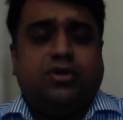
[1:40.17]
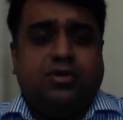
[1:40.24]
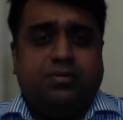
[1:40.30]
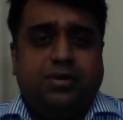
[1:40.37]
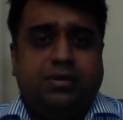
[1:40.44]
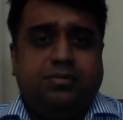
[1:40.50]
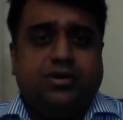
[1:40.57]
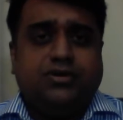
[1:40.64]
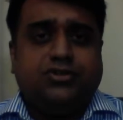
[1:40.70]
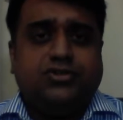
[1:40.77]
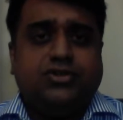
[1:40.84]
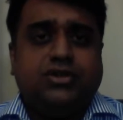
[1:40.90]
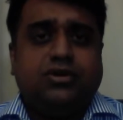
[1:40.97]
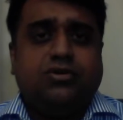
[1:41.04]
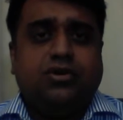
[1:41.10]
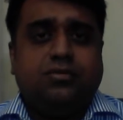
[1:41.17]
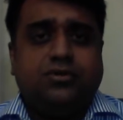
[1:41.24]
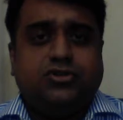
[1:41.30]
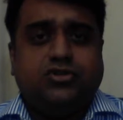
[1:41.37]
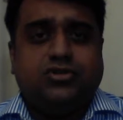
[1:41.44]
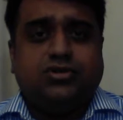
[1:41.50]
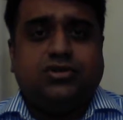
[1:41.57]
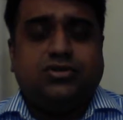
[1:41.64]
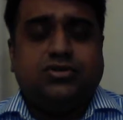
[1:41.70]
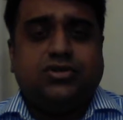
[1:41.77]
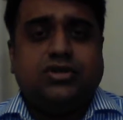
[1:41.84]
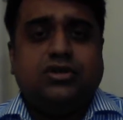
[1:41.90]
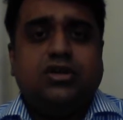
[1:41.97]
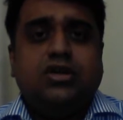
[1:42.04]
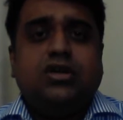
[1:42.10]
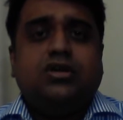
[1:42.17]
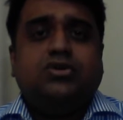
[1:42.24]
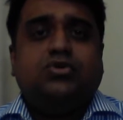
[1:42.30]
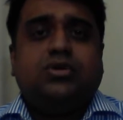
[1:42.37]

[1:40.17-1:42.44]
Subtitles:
you're a baby Christian or a mature Christian,